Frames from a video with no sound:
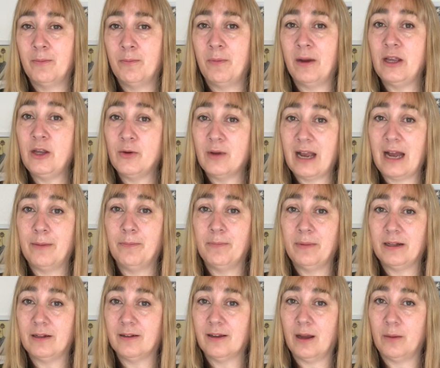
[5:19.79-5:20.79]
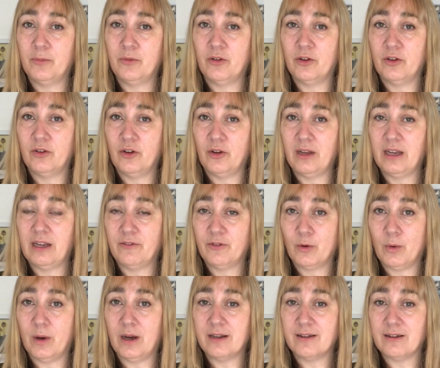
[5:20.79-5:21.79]
but you can build up to doing it for
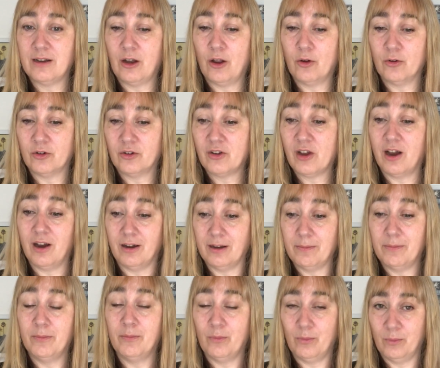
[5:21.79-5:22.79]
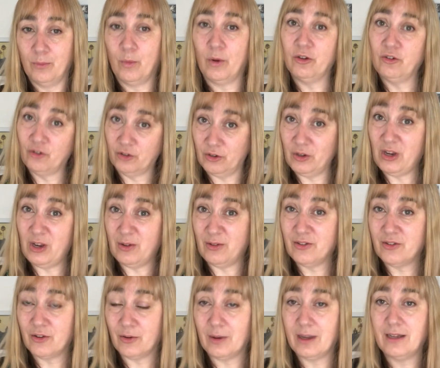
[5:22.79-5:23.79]
quite a long time once you're
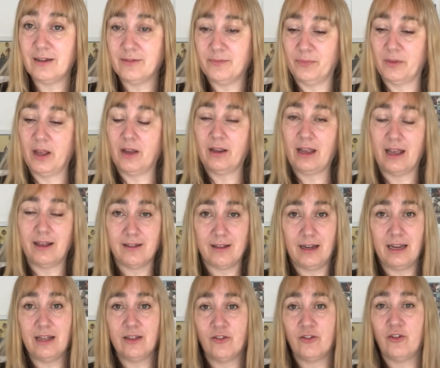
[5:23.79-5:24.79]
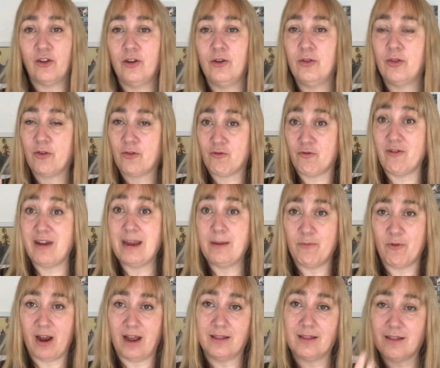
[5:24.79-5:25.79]
used to it. Okay, so let's do 3
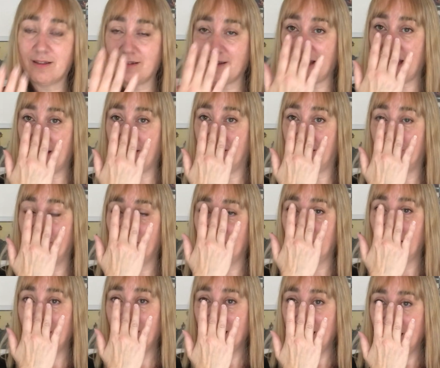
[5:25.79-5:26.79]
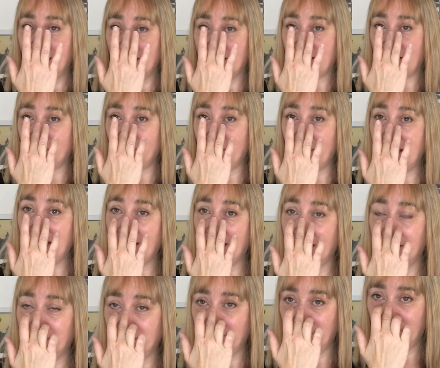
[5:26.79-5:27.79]
breaths together. So
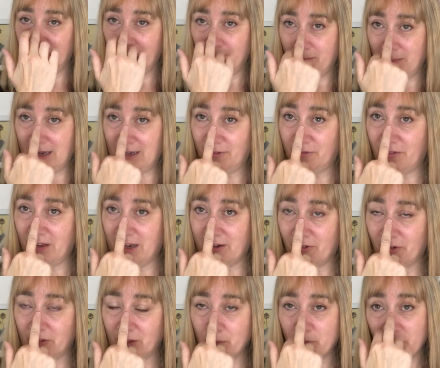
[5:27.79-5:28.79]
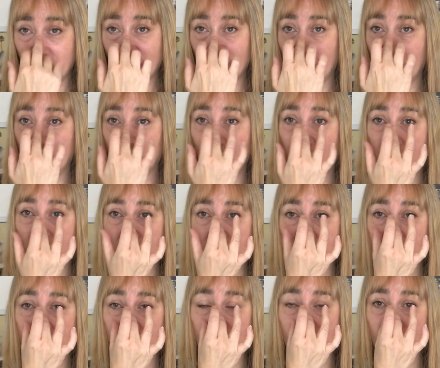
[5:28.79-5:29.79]
middle finger on the bridge of your
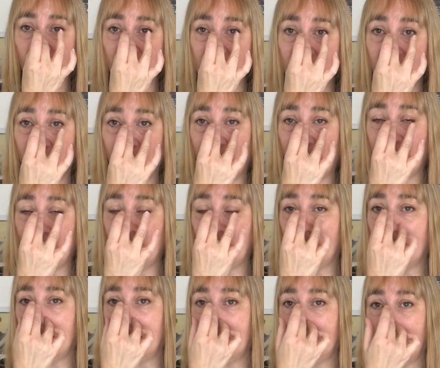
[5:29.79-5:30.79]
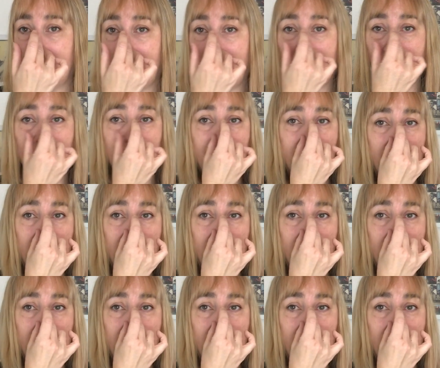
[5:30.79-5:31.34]
nose, ring finger and